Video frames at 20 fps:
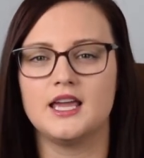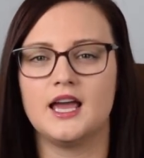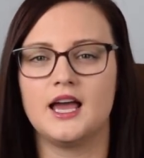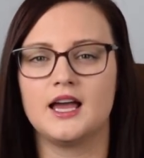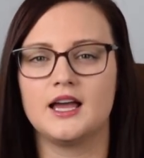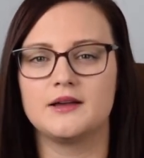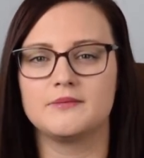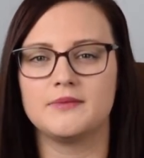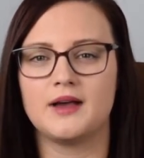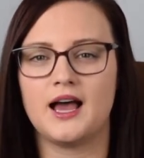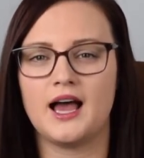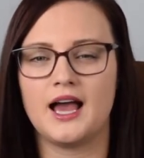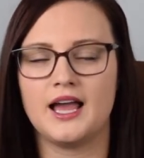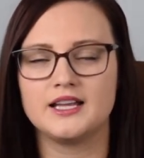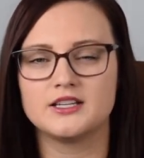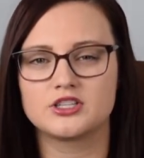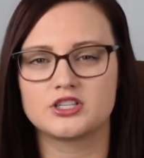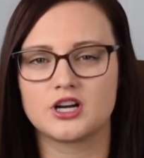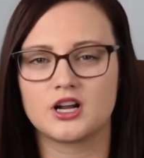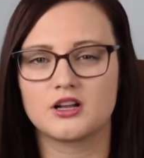
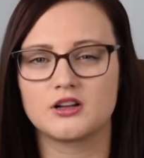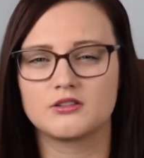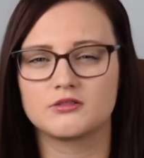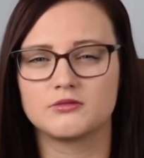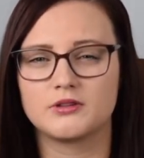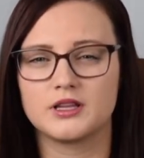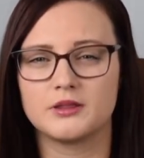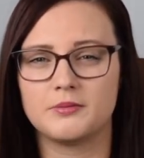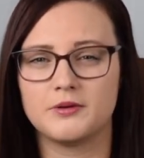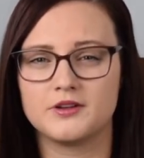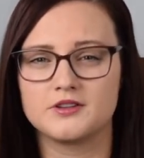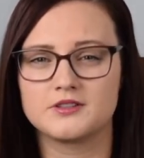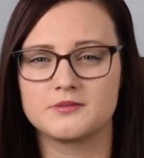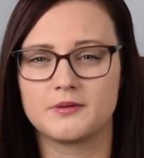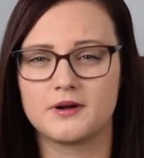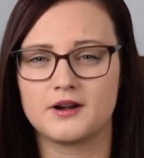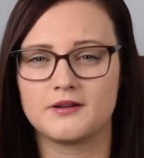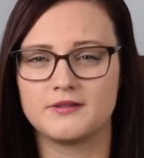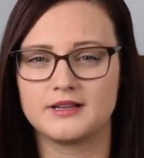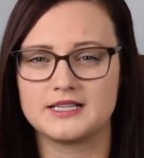I struggled with
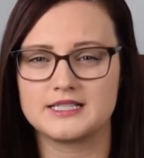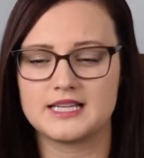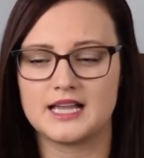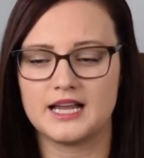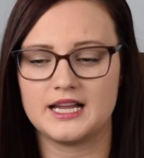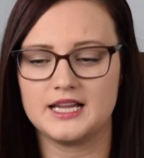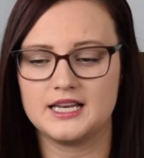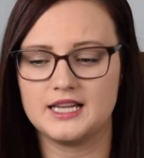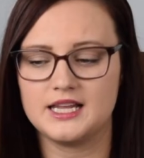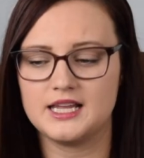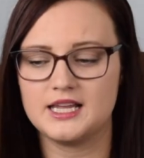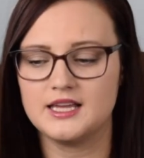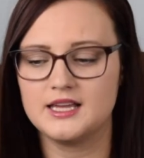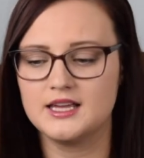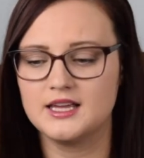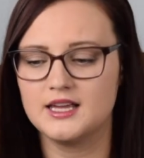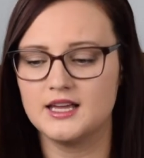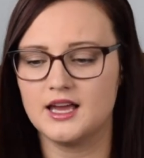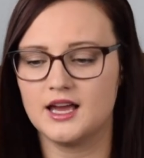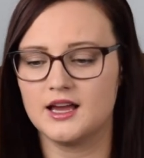postpartum anxiety
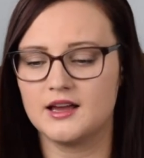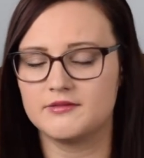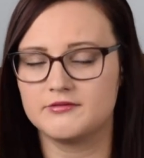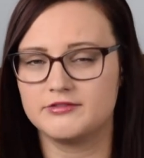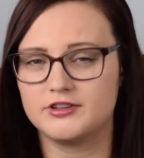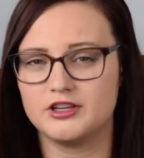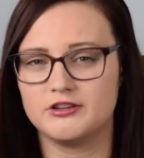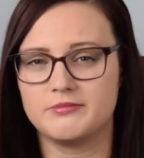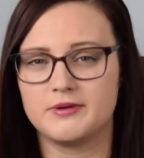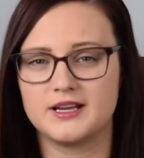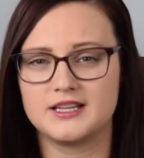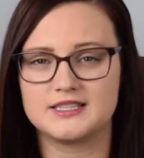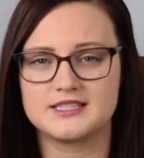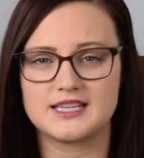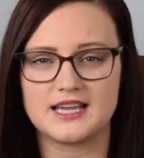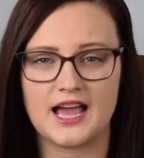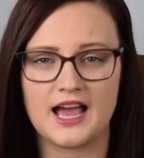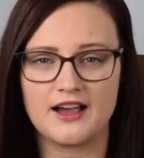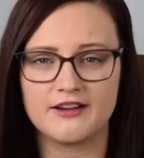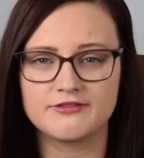a few
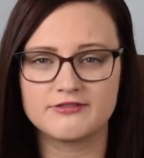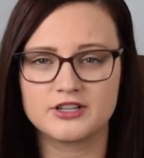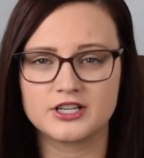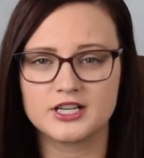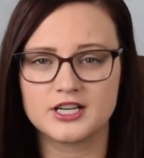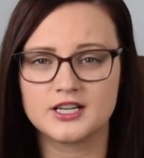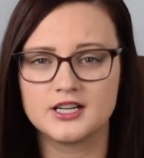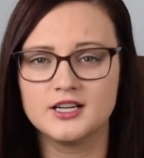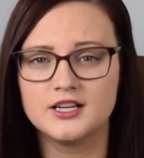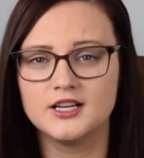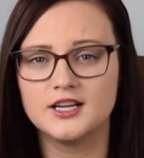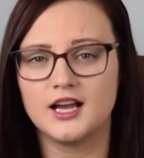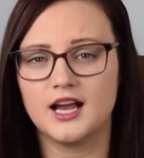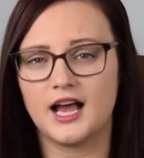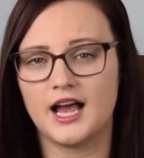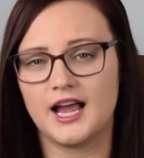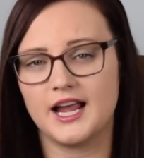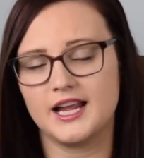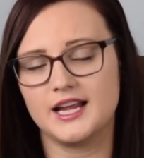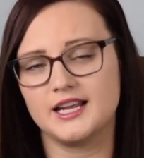months after.
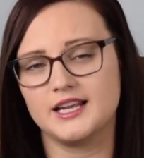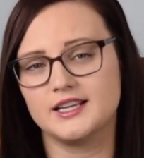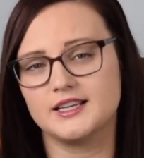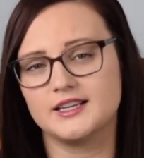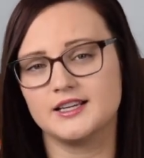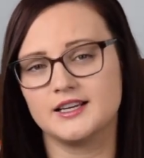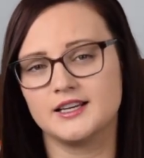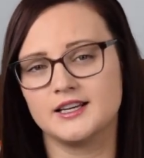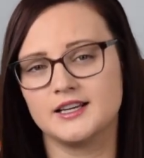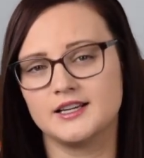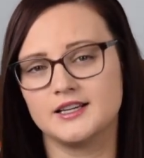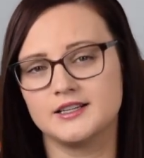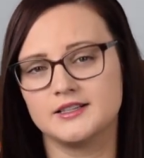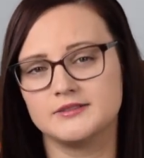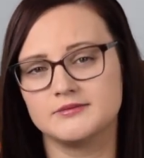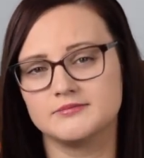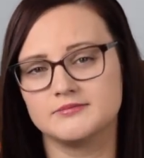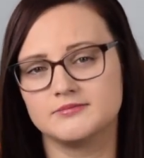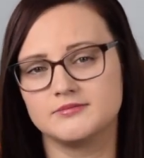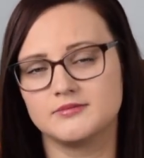
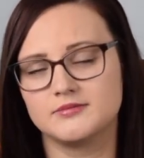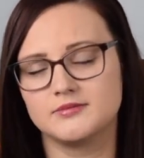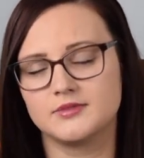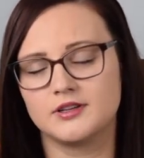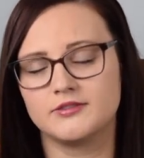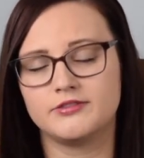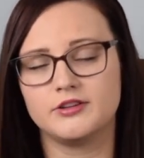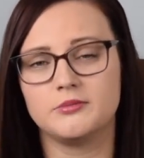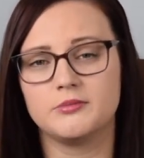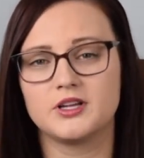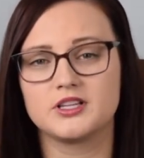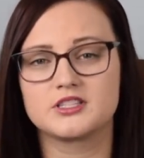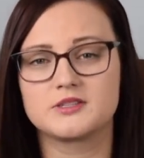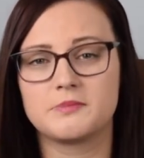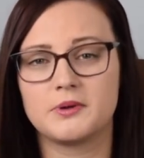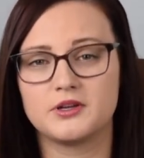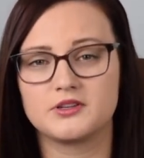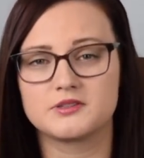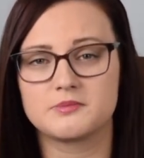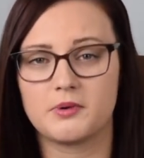A few months
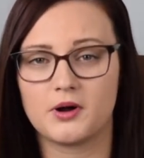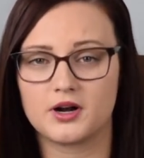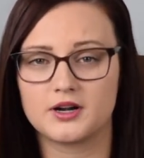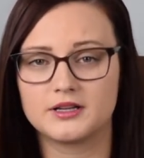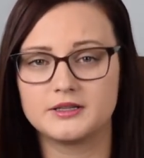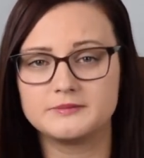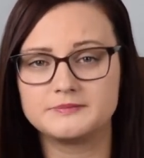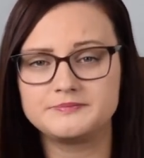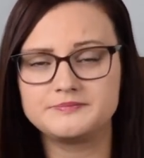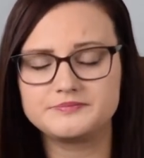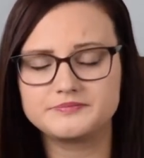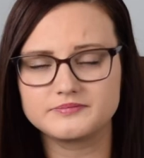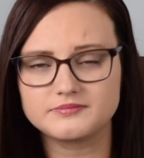postpartum,